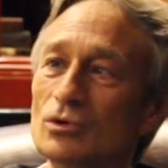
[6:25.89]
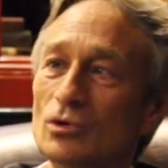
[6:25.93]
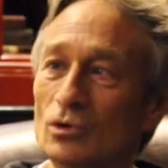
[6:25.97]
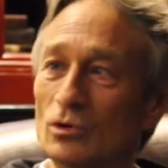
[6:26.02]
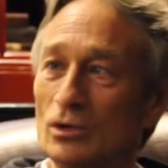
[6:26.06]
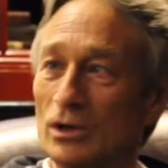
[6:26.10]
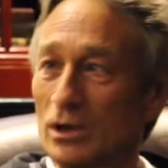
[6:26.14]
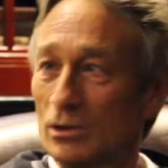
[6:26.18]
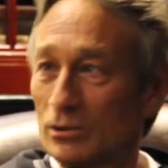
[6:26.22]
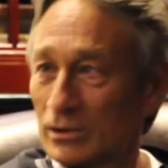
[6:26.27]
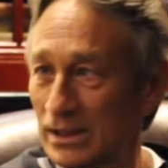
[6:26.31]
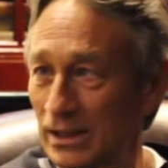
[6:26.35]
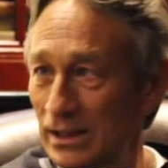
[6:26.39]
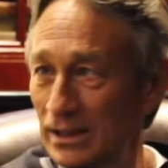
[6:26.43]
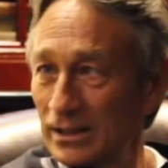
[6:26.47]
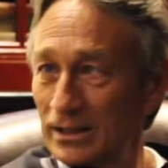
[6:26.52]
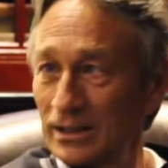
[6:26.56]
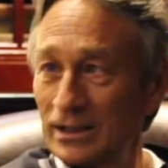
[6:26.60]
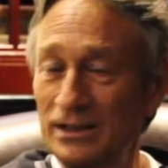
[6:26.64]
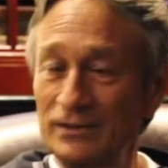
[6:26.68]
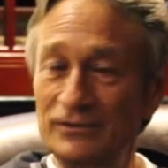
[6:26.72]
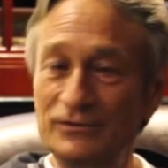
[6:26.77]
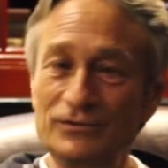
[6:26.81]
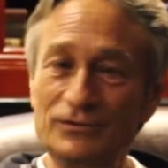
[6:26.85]
Or how can
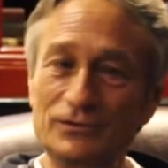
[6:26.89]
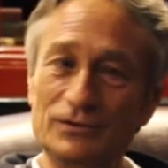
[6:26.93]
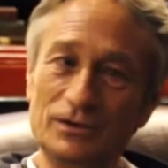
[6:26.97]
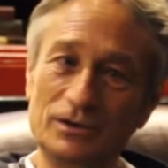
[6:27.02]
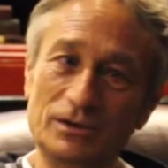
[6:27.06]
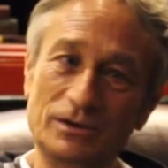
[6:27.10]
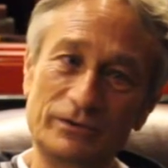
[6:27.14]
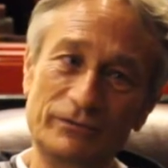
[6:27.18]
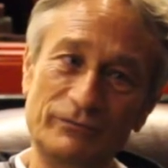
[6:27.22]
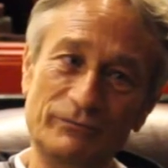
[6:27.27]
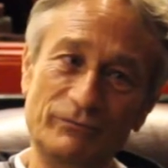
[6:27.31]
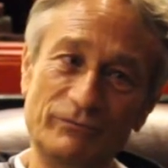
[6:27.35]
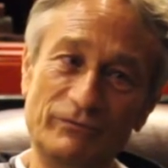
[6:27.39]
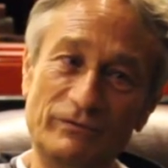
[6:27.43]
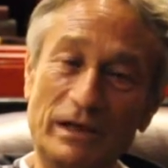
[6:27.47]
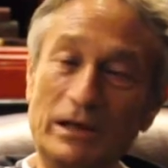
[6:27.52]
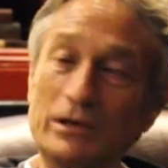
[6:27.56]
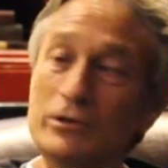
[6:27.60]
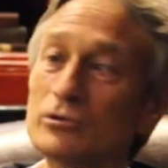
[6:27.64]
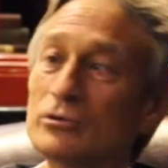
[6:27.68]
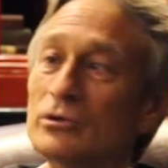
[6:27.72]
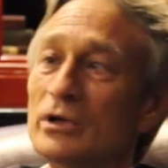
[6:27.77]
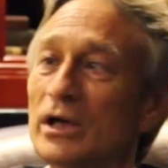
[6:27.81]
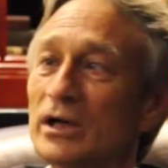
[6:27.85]
I get uh,
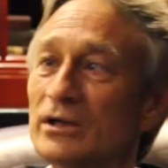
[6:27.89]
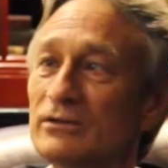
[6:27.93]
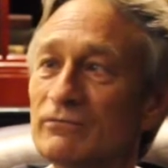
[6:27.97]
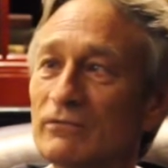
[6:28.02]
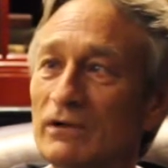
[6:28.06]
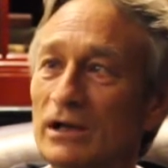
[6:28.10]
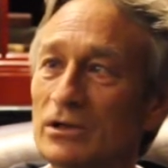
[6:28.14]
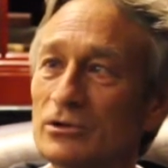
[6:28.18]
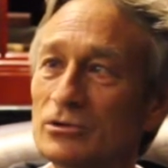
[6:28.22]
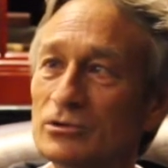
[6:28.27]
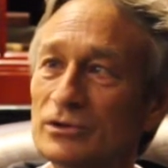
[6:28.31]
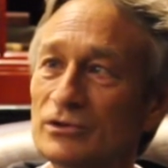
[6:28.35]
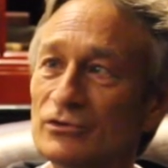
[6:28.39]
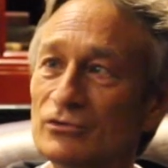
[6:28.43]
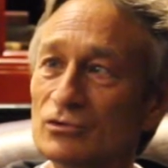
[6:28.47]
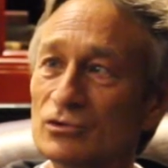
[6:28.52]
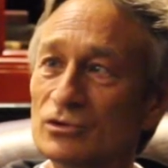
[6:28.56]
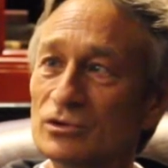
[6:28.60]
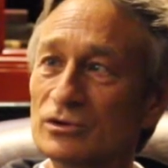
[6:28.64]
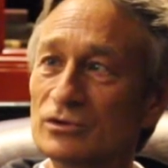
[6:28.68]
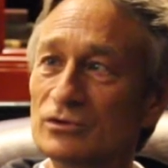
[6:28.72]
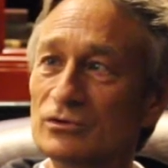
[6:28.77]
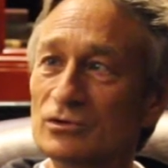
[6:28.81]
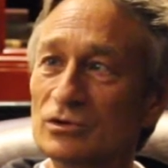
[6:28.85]
value, add value into
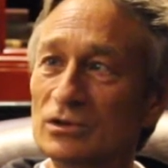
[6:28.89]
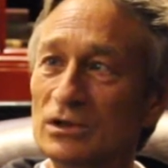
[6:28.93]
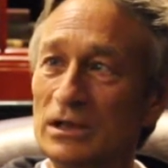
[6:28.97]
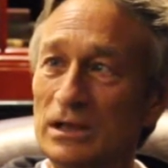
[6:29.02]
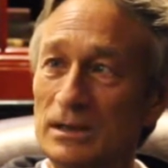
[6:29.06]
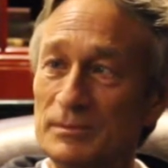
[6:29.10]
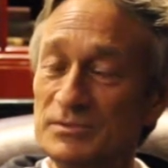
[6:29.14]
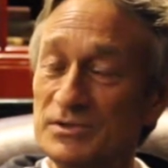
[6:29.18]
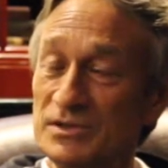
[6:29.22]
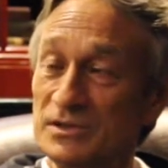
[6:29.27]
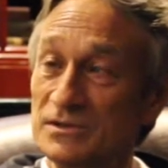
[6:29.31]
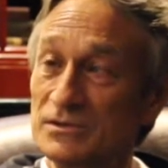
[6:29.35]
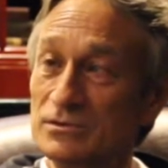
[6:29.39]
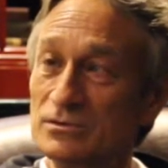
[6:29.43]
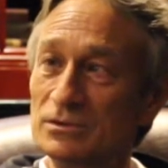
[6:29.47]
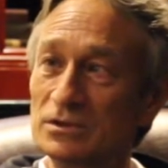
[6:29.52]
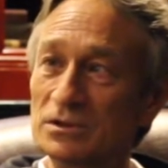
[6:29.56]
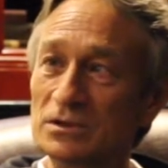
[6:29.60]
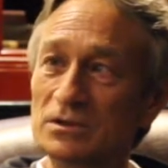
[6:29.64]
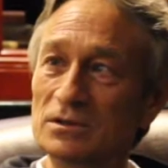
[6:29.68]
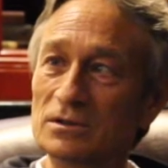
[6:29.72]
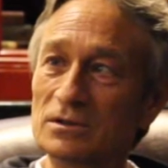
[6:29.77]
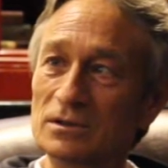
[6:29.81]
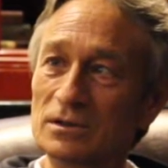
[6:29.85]
the to the club's history?